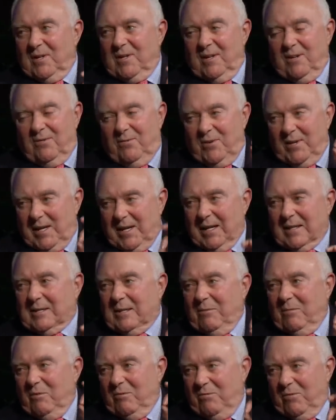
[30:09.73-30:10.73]
If we get
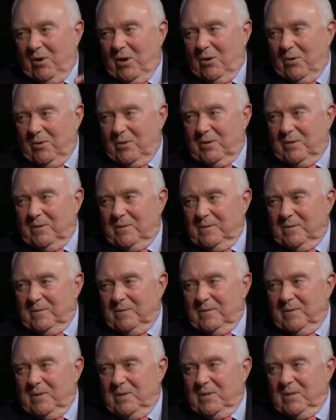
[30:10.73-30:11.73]
them to vote,
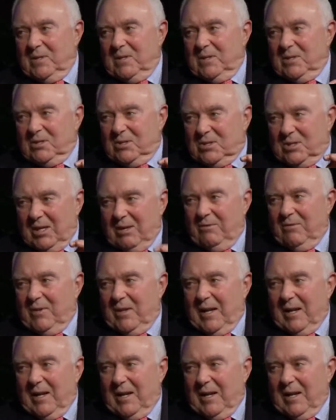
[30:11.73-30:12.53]
seven,